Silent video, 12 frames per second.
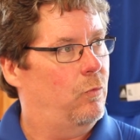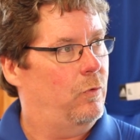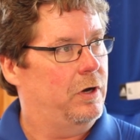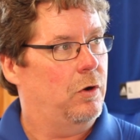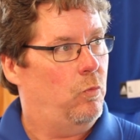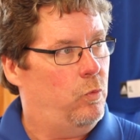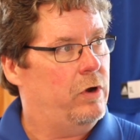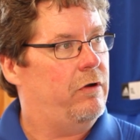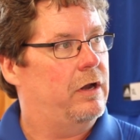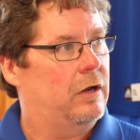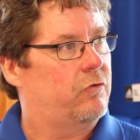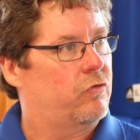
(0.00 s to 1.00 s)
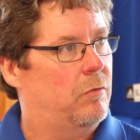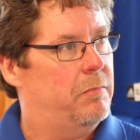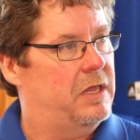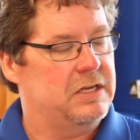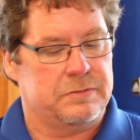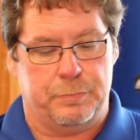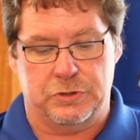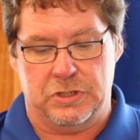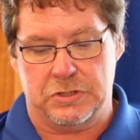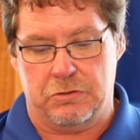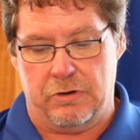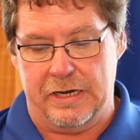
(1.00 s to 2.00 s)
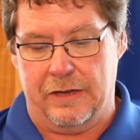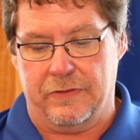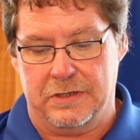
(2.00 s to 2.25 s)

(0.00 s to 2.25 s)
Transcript: You know, we're in a tremendous position right now, the